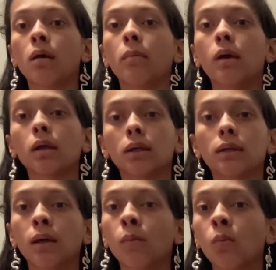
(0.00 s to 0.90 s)
Because
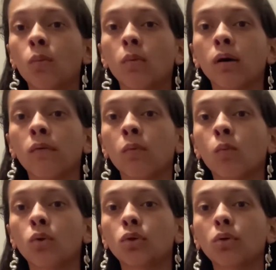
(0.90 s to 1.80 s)
some of them
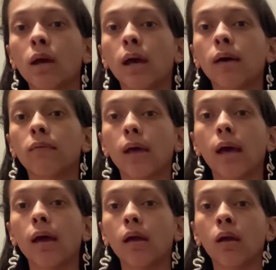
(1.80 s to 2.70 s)
want you to have
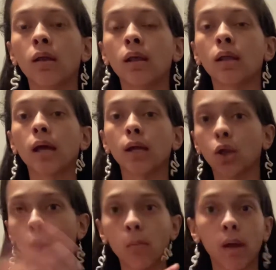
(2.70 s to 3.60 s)
that and then like
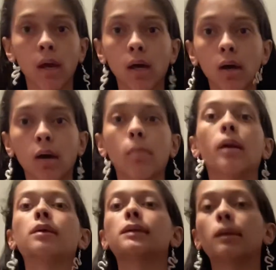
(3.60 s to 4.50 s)
no makeup,
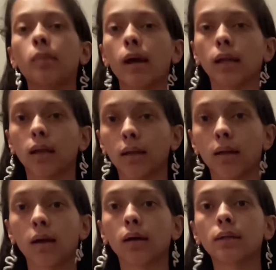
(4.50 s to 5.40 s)
hair to the back, da da
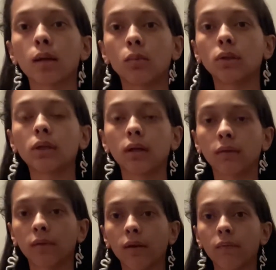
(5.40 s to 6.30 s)
da. Because they want to see your
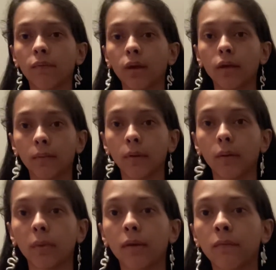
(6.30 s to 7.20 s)
firm fit or
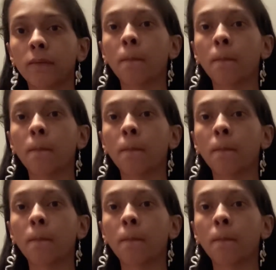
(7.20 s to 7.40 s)
whatever.